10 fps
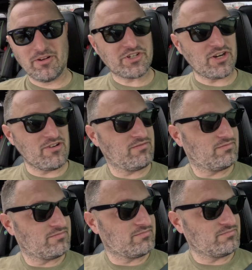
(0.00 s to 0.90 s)
shirt,
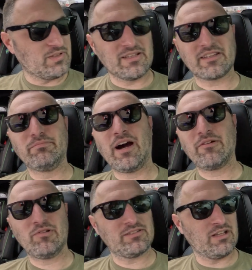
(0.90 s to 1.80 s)
you'd like to buy
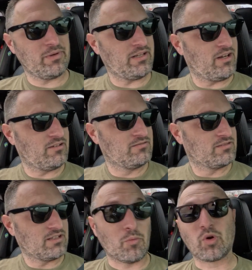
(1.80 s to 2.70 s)
one, let me know.
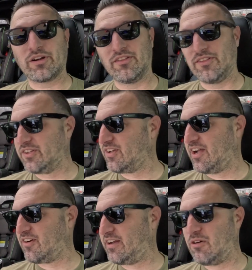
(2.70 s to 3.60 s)
I'm working on the
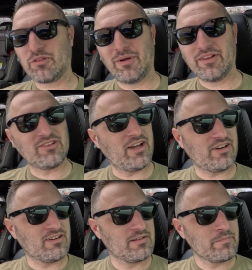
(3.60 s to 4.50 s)
design right now with my
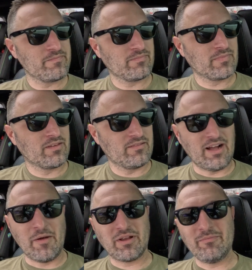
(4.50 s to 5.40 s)
designer.
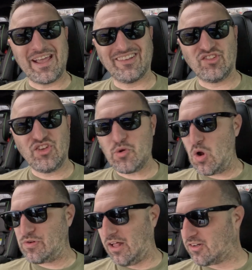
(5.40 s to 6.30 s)
I'm gonna make
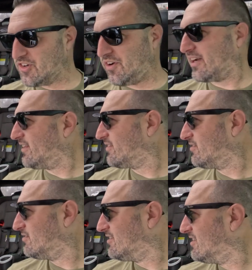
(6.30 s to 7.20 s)
$0 on it,
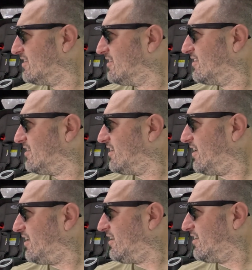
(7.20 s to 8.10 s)

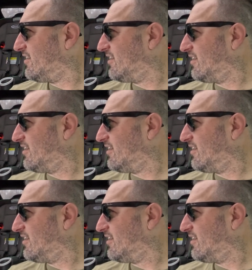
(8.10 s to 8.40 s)
and